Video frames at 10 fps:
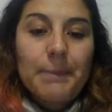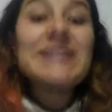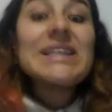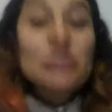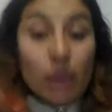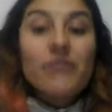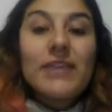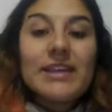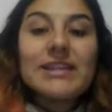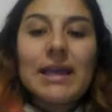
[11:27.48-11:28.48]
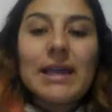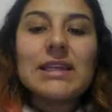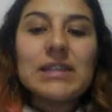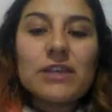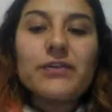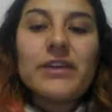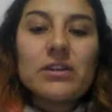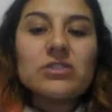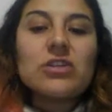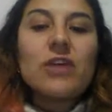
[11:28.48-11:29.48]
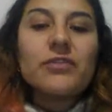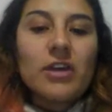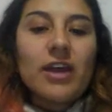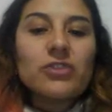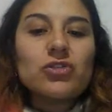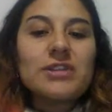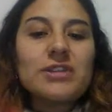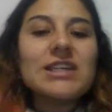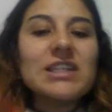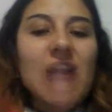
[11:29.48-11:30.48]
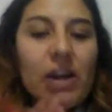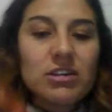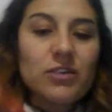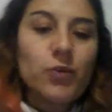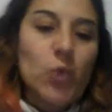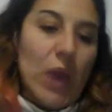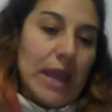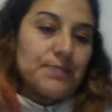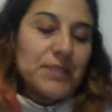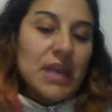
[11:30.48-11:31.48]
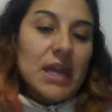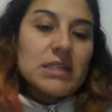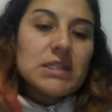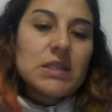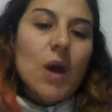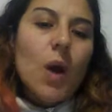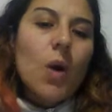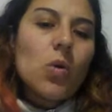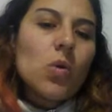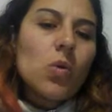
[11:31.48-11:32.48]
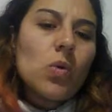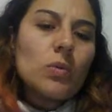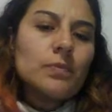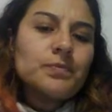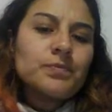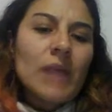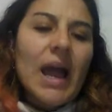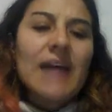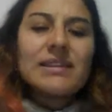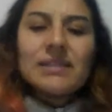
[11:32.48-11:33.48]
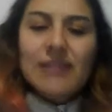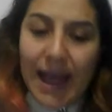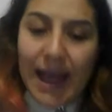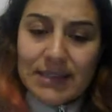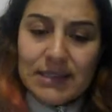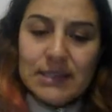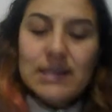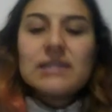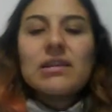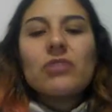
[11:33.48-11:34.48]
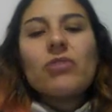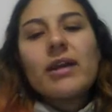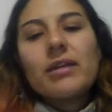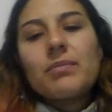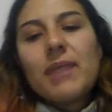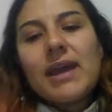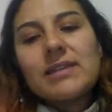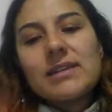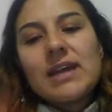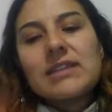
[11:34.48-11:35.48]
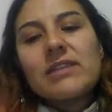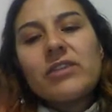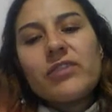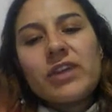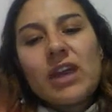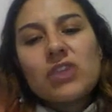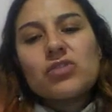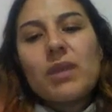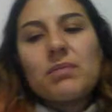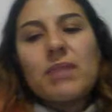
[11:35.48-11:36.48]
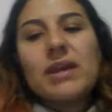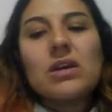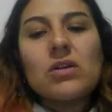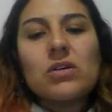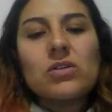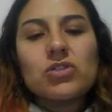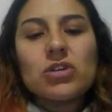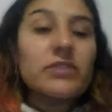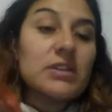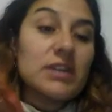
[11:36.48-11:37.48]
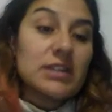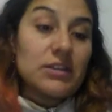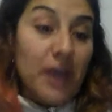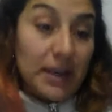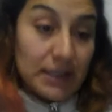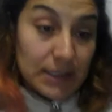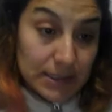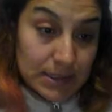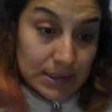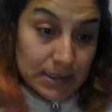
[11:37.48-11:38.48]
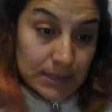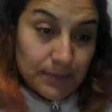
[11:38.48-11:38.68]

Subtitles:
describing the difficulties of the lecturers in a narrative way. So at last, the writer made the data verification by making conclusion of the data findings.